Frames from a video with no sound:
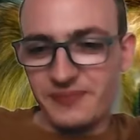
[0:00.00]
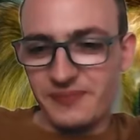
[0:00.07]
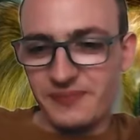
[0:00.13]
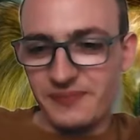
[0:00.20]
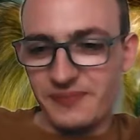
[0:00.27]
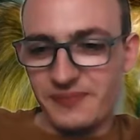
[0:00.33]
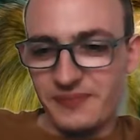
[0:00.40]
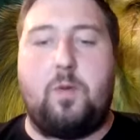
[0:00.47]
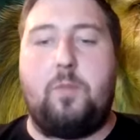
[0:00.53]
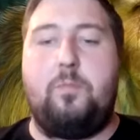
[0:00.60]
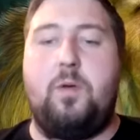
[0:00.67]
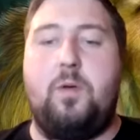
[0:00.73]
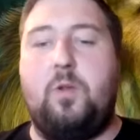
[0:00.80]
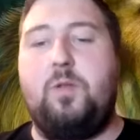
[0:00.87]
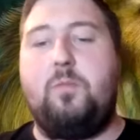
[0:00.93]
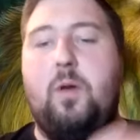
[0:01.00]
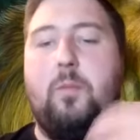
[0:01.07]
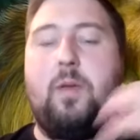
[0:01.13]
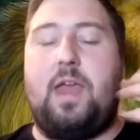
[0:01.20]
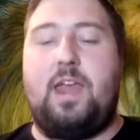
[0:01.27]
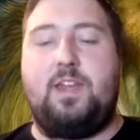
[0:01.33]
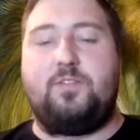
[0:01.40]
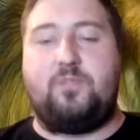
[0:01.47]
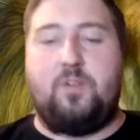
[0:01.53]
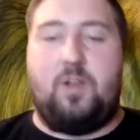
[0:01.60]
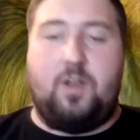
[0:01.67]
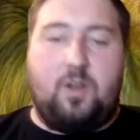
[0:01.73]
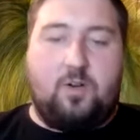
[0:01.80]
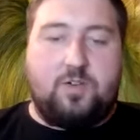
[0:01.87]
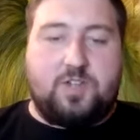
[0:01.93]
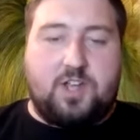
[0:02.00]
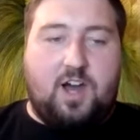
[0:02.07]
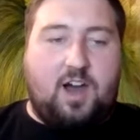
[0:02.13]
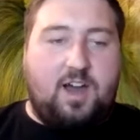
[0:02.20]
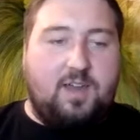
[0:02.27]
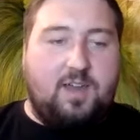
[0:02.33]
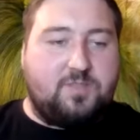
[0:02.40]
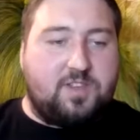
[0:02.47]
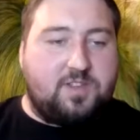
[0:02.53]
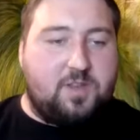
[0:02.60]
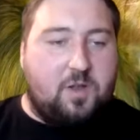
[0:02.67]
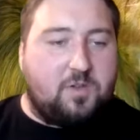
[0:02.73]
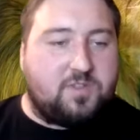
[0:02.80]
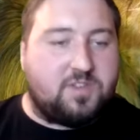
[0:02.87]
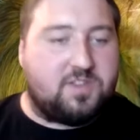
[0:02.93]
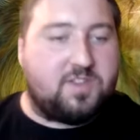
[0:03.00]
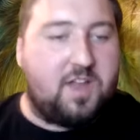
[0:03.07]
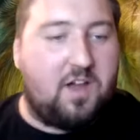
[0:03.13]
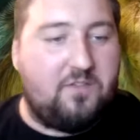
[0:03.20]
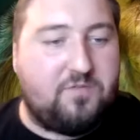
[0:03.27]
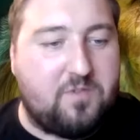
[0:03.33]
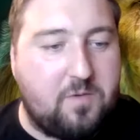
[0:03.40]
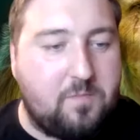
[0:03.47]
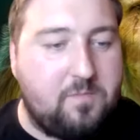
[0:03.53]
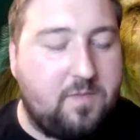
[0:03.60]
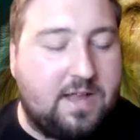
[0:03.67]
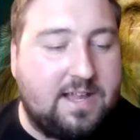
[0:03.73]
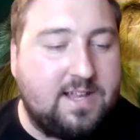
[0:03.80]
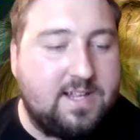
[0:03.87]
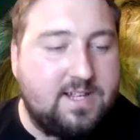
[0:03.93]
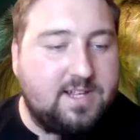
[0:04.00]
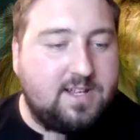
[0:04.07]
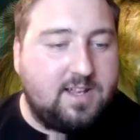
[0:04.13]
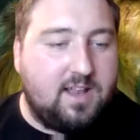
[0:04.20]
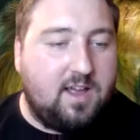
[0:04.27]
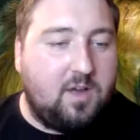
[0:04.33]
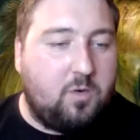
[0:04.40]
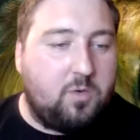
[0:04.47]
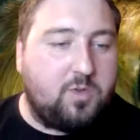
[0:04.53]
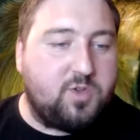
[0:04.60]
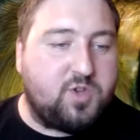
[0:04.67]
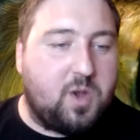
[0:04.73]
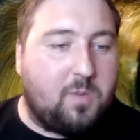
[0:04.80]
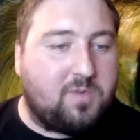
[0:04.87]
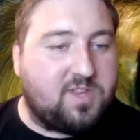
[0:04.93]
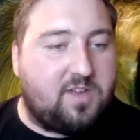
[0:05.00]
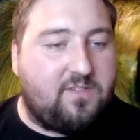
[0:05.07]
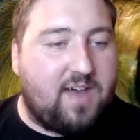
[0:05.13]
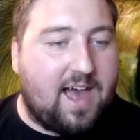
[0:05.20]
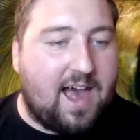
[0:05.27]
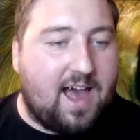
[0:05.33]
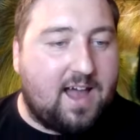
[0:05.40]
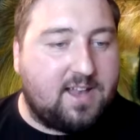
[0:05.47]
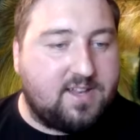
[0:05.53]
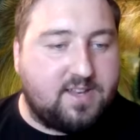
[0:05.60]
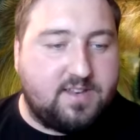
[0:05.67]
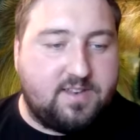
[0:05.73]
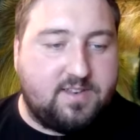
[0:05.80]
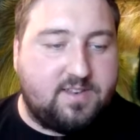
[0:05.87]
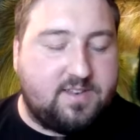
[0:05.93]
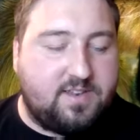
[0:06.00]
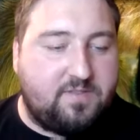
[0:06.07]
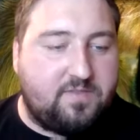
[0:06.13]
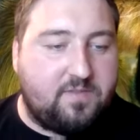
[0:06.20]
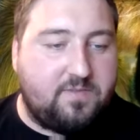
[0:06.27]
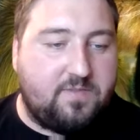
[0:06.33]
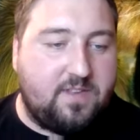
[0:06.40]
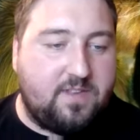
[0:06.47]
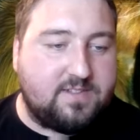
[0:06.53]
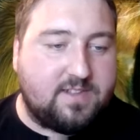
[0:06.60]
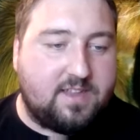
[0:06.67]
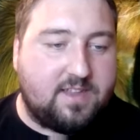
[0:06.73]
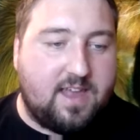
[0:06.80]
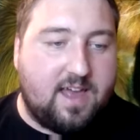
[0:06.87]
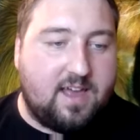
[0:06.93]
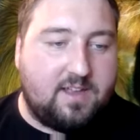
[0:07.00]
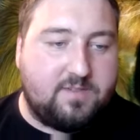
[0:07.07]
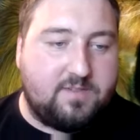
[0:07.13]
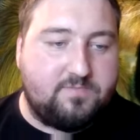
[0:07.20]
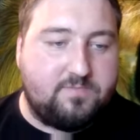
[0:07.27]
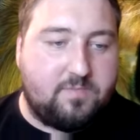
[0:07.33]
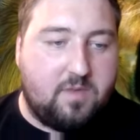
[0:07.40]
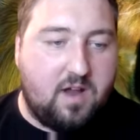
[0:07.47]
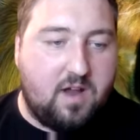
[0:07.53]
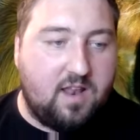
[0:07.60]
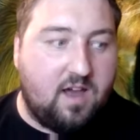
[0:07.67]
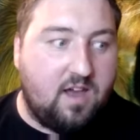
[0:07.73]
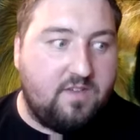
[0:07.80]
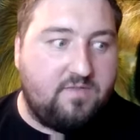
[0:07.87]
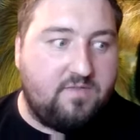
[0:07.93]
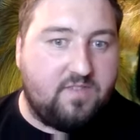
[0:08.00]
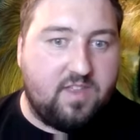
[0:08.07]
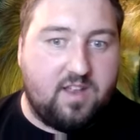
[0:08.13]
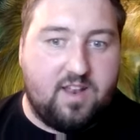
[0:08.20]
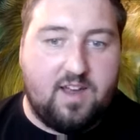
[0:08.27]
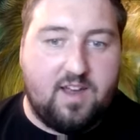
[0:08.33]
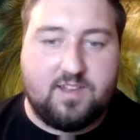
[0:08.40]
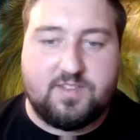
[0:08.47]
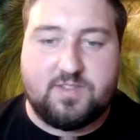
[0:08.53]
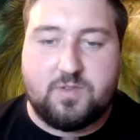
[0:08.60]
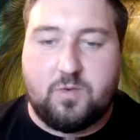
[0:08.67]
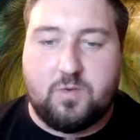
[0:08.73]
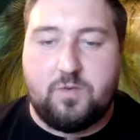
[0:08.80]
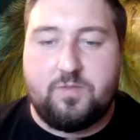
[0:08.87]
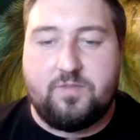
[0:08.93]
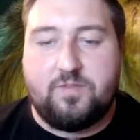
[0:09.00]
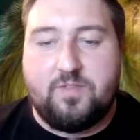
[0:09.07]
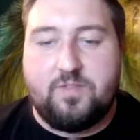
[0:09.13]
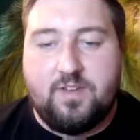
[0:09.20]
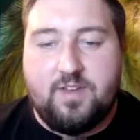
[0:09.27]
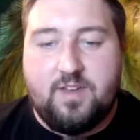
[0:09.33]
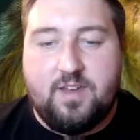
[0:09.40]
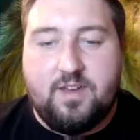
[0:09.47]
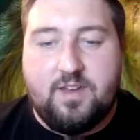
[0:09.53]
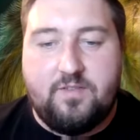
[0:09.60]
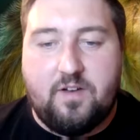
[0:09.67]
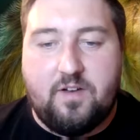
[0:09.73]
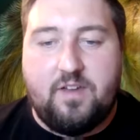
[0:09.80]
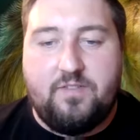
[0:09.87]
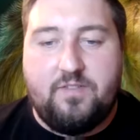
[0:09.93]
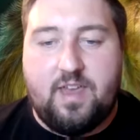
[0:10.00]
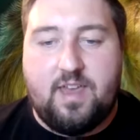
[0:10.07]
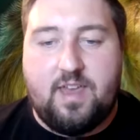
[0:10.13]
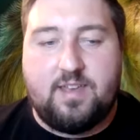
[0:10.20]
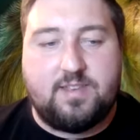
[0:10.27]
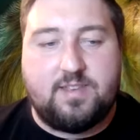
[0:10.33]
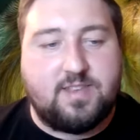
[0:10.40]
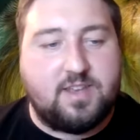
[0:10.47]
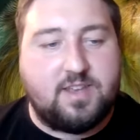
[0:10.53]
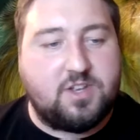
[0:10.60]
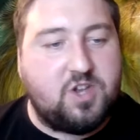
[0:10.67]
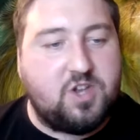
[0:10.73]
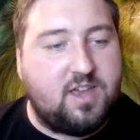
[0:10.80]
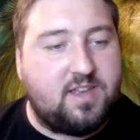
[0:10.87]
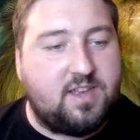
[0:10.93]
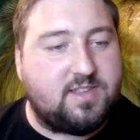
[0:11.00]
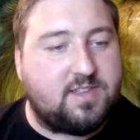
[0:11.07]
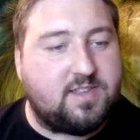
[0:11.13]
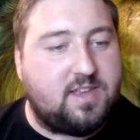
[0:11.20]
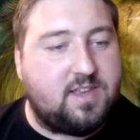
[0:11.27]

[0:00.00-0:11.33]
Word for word: Like I've been building my page for a long time. So there's lots of stuff from like all the jobs I've had and different things like that, and my life for the last sort of five years, six years.